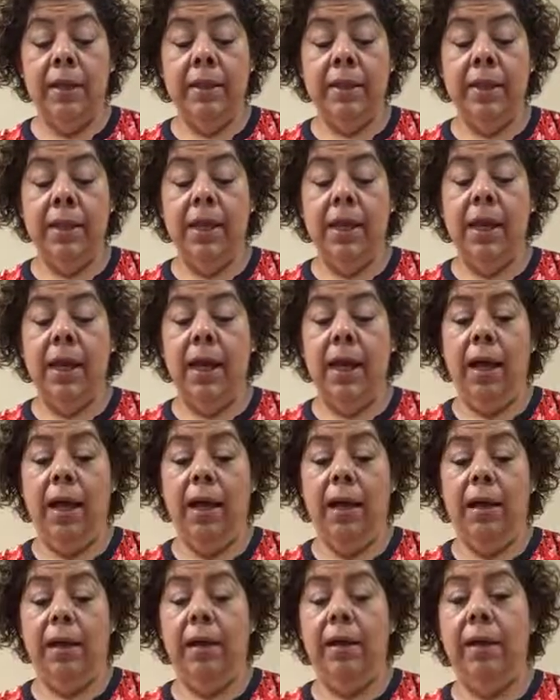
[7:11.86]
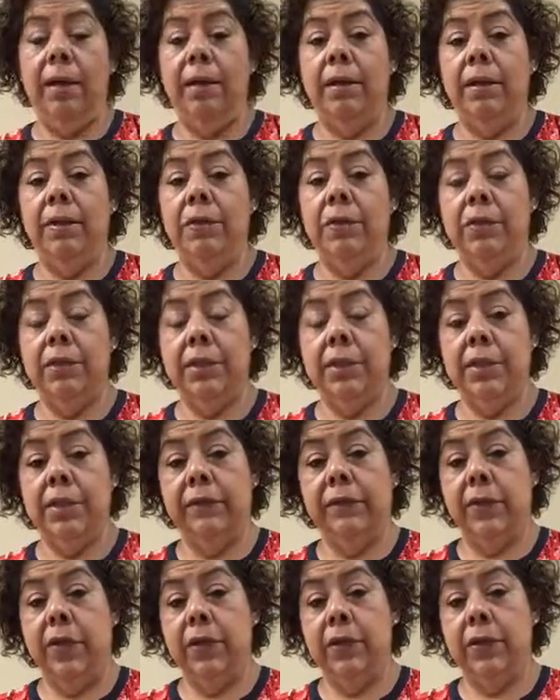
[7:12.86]
The nurses
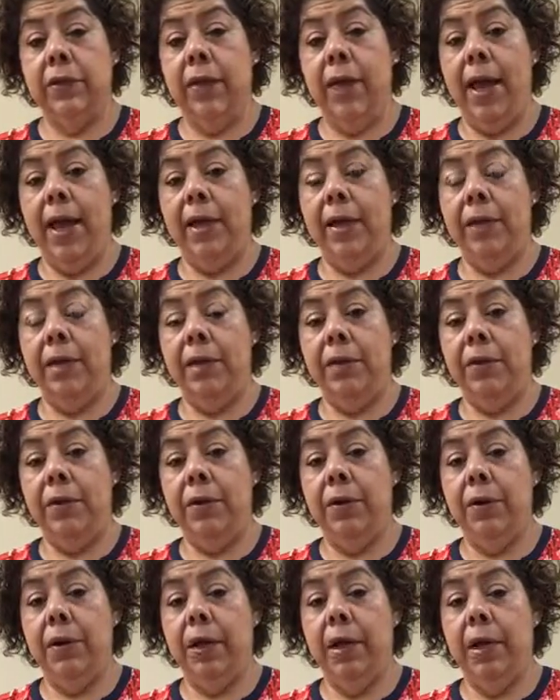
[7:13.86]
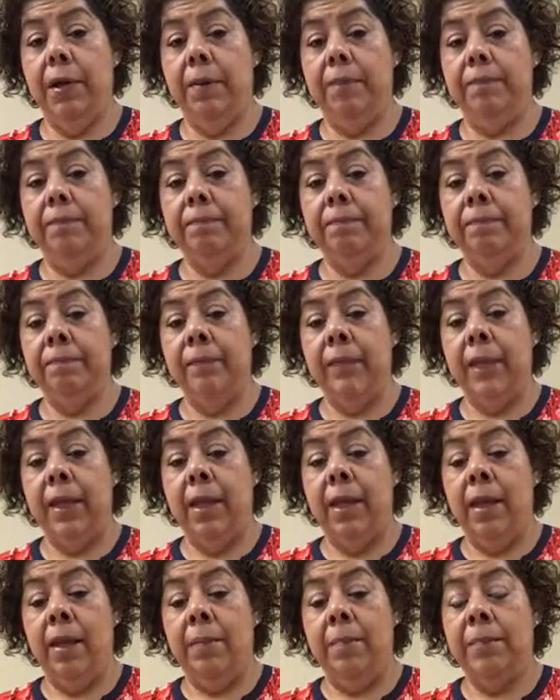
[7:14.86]
have also had another
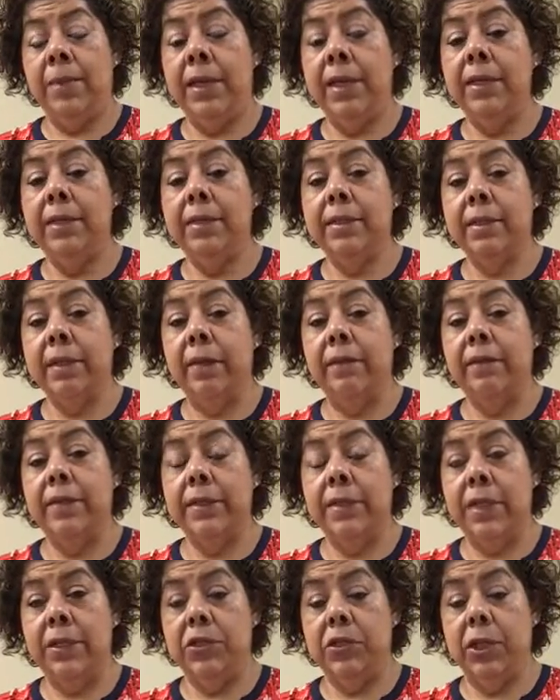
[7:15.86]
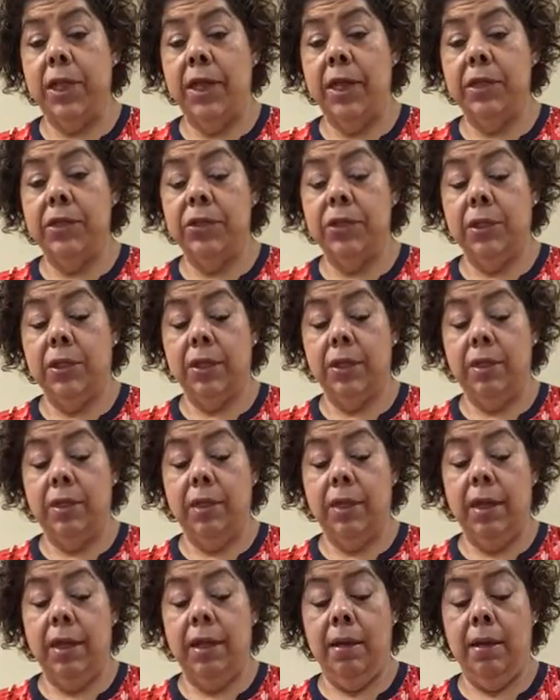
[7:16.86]
piece of this education,